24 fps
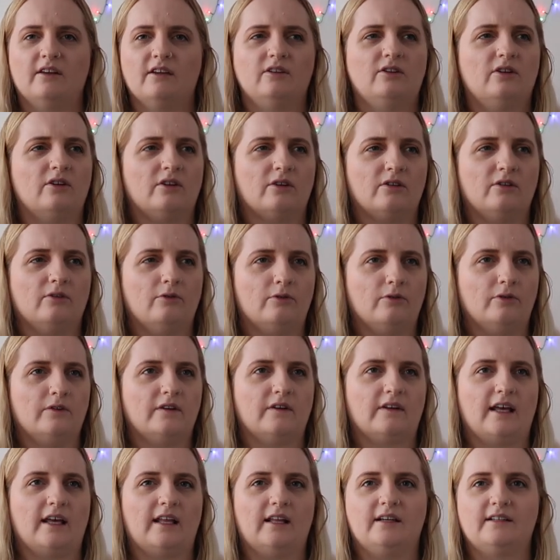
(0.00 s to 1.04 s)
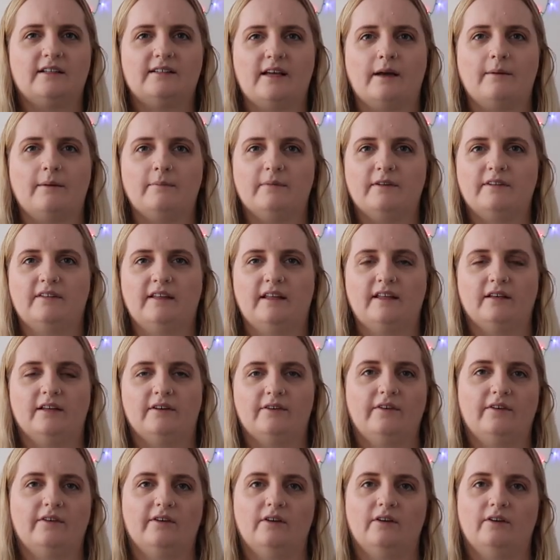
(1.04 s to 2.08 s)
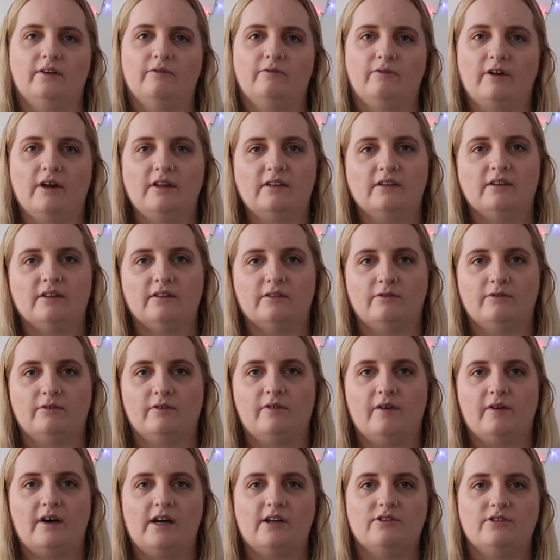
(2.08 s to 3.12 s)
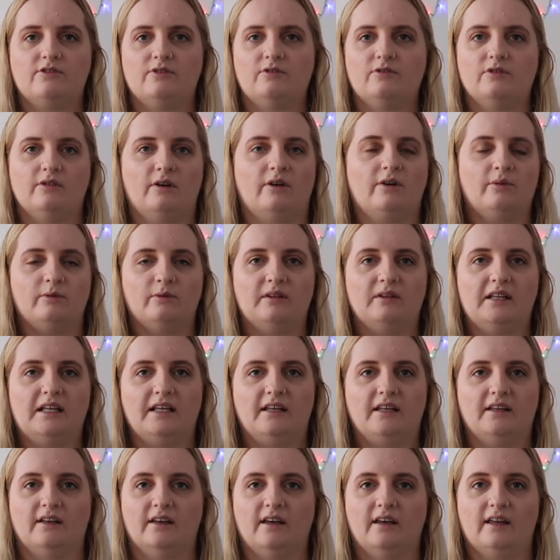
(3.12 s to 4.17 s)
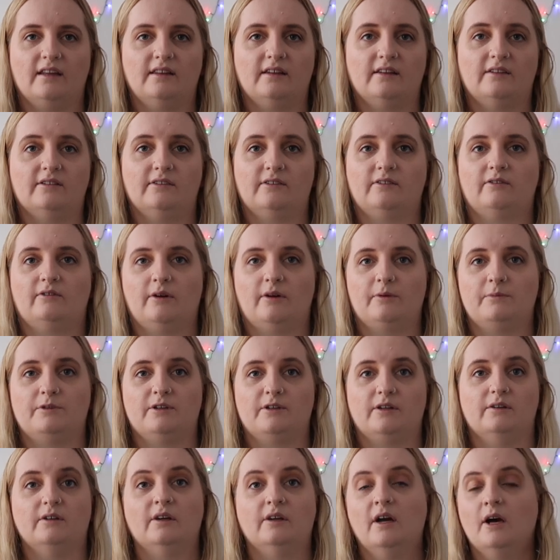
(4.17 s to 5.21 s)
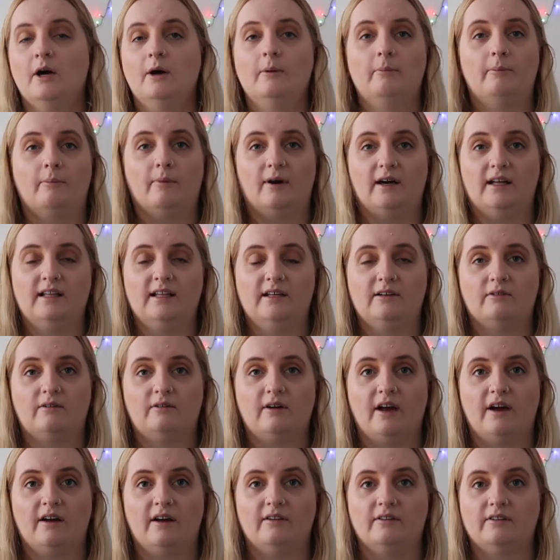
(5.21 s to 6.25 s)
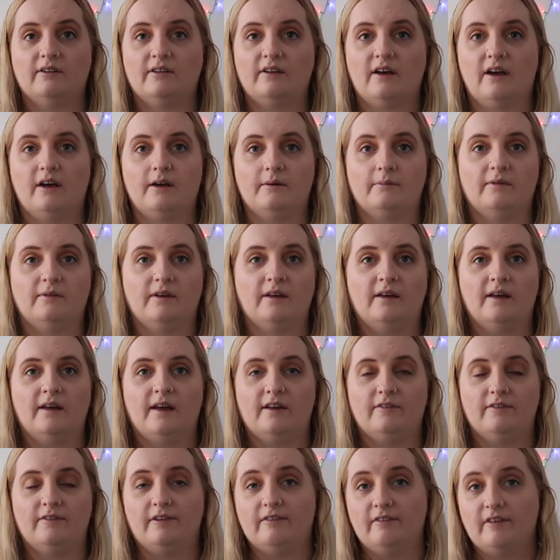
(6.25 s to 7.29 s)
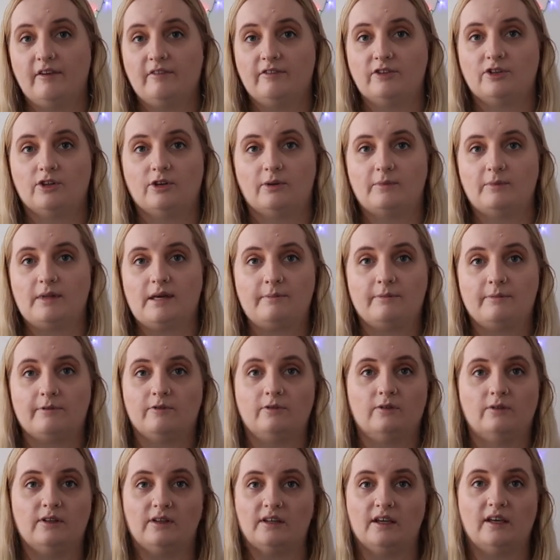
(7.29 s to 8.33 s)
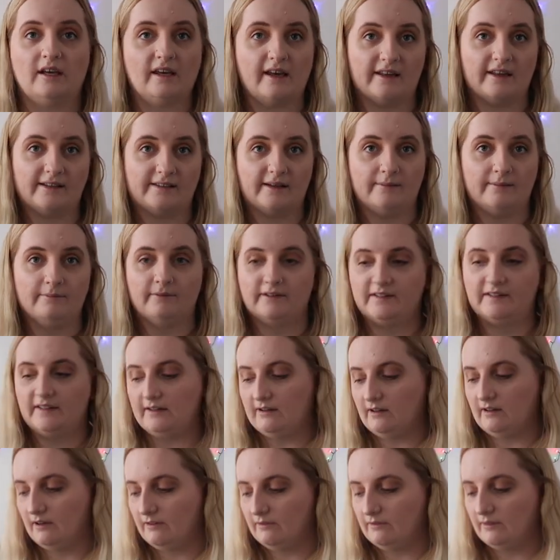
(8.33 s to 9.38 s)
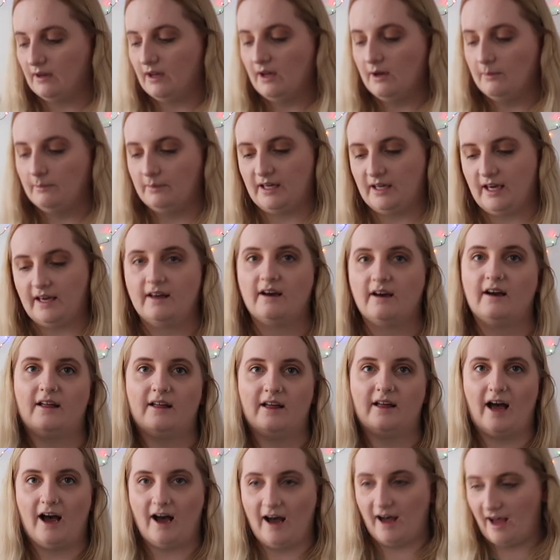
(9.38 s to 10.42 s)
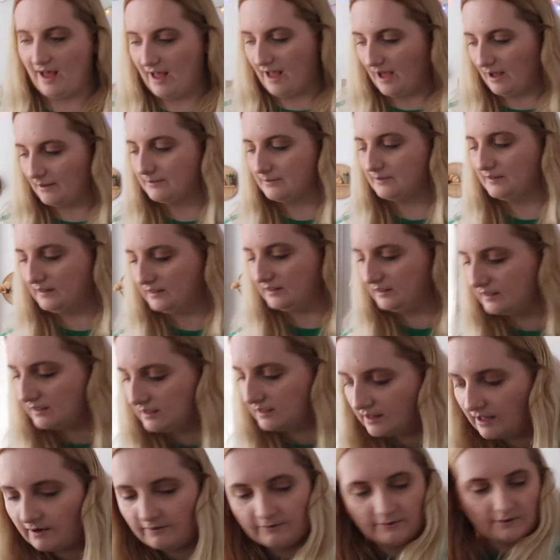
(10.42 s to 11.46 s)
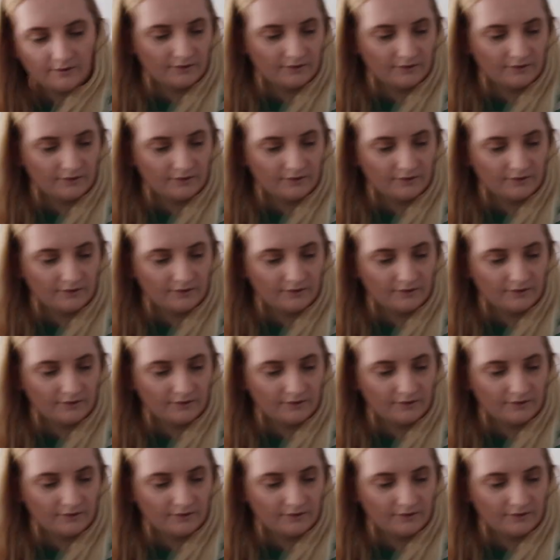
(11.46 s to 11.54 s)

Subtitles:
you can also get like 10% if a friend has referred you, so I will link in the description my little code. If you've never shopped there before, you can get 10% off. But yeah, absolutely in love